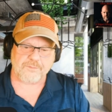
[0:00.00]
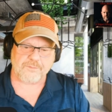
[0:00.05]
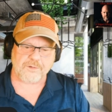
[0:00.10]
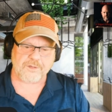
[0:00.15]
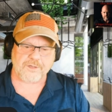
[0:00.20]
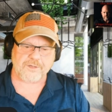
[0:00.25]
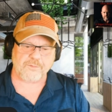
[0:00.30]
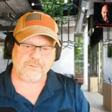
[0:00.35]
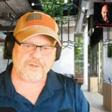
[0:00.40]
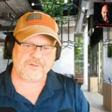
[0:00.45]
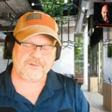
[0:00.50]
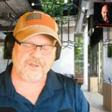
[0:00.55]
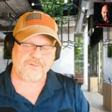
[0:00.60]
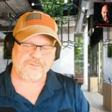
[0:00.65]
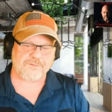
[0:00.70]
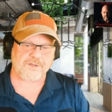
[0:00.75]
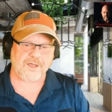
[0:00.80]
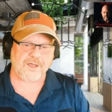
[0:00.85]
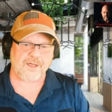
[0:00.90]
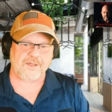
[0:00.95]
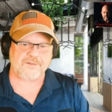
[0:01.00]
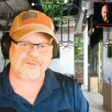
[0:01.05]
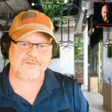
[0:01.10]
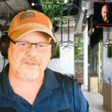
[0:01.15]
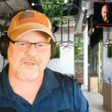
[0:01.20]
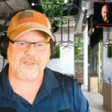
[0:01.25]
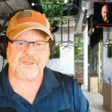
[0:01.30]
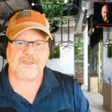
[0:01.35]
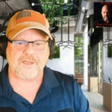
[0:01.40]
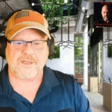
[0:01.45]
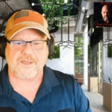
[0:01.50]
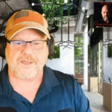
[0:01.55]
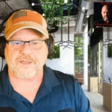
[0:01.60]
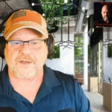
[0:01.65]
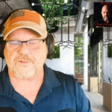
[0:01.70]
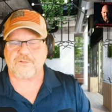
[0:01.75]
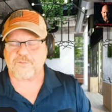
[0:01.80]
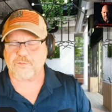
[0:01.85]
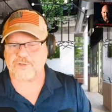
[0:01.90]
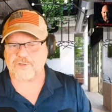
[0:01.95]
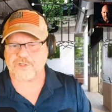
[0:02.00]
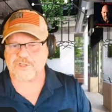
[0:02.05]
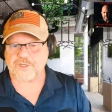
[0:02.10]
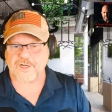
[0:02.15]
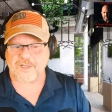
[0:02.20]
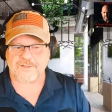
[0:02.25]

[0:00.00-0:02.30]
really, really tough guys. And I was fortunate.